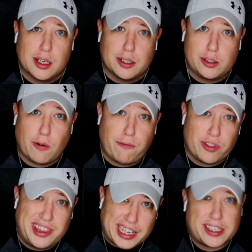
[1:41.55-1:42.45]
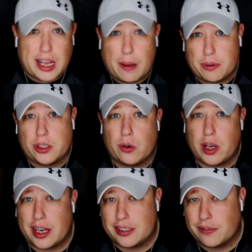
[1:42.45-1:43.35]
So for this episode,
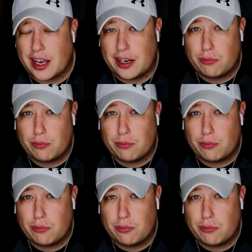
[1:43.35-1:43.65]
guys, I've got a